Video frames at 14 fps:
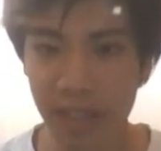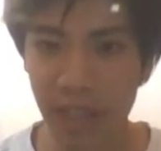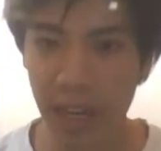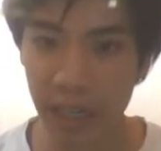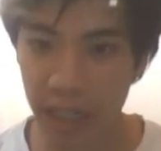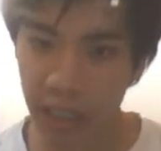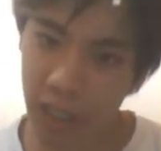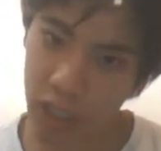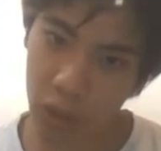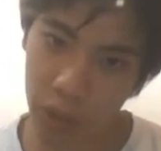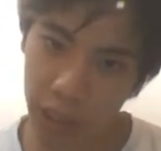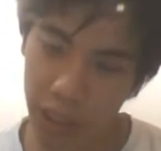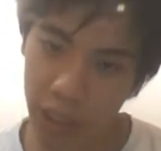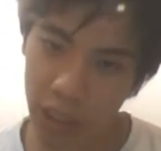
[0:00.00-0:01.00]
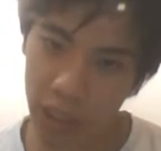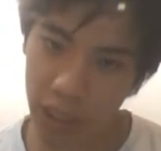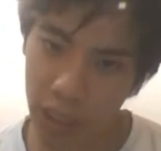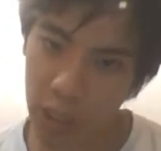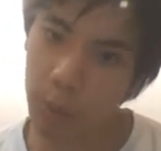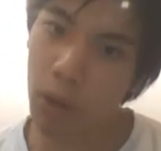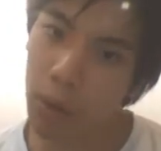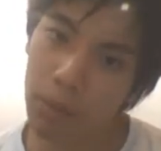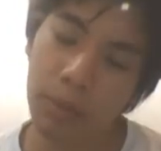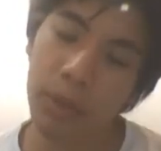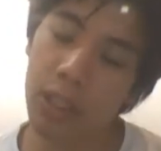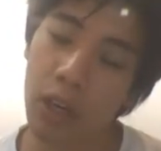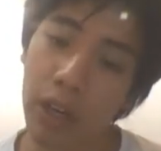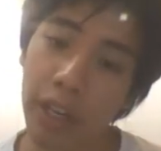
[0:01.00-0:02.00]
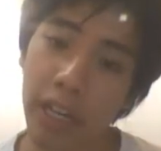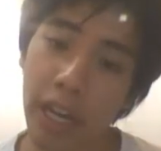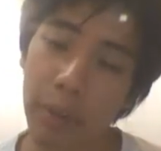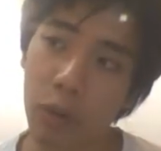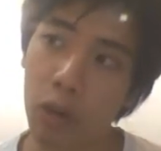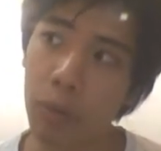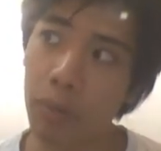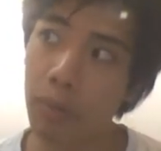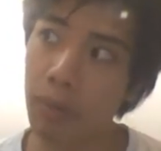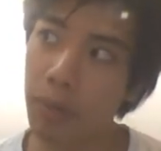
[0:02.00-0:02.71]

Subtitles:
that Anita Sarkeesian is probably not a gamer,